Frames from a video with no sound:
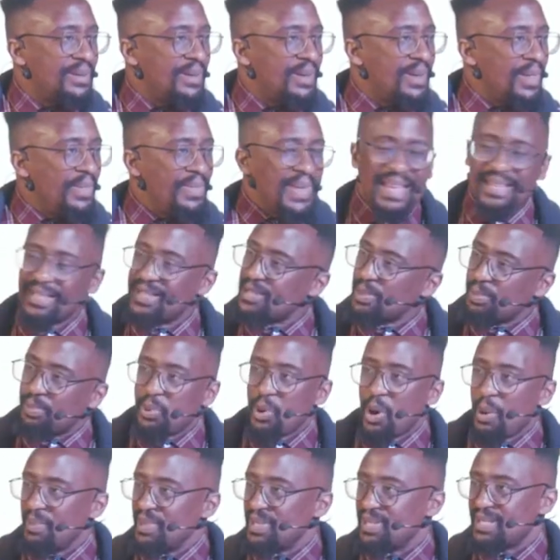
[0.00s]
That's the
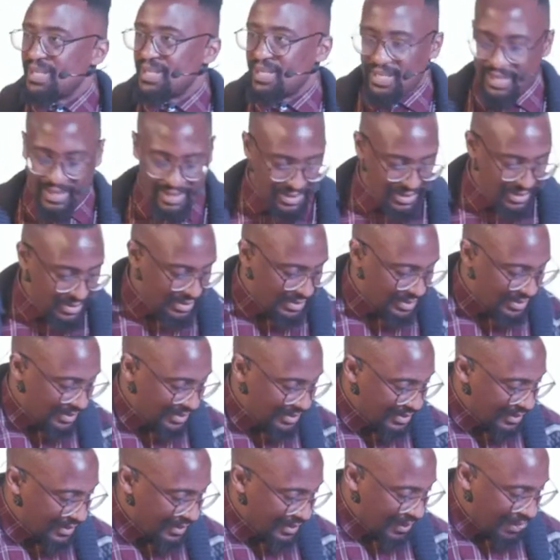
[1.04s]
promise.
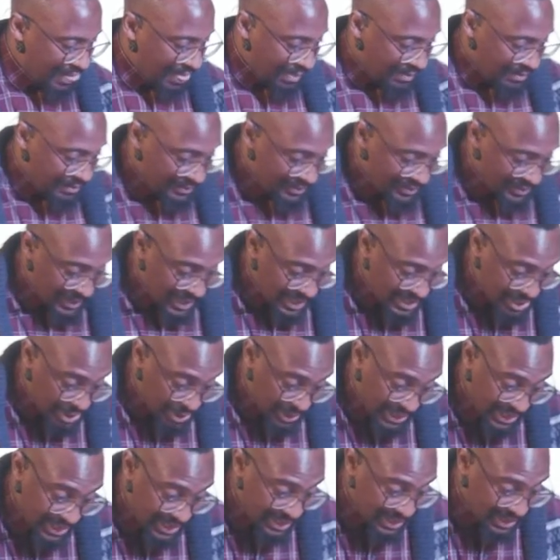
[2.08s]
And so,
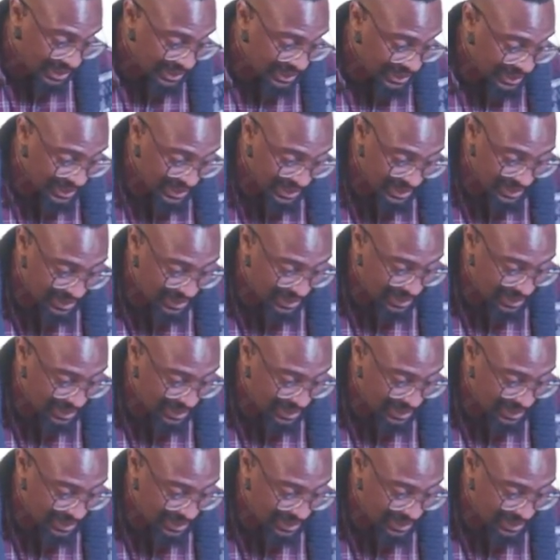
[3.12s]
getting here,